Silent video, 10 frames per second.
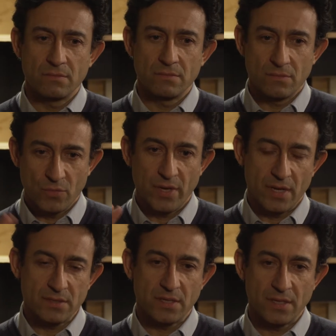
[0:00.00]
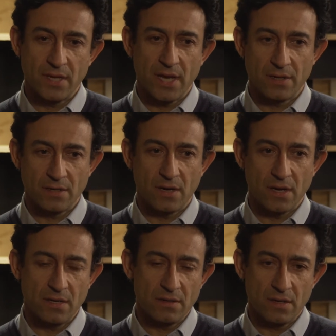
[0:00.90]
I say Leanne
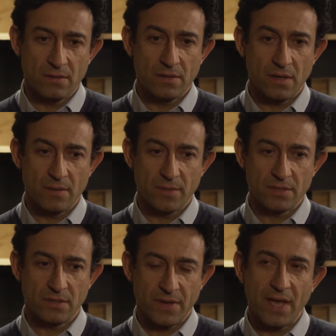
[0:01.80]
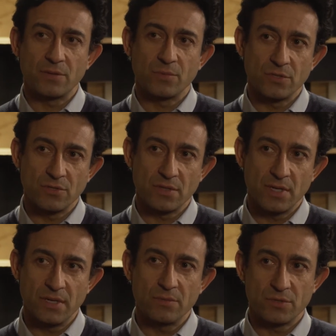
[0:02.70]
and I myself had with John
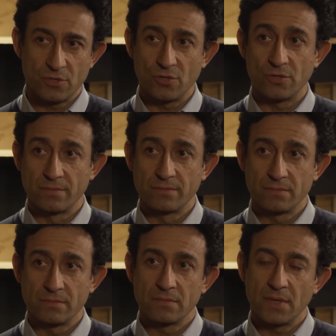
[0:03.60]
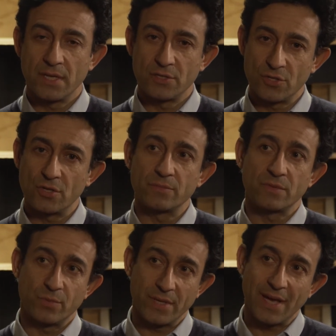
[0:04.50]
Key was good in terms
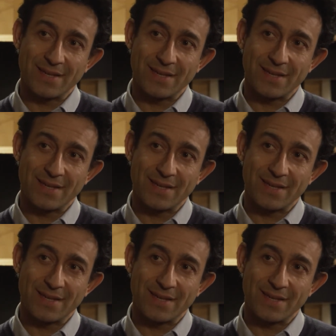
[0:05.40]
of we had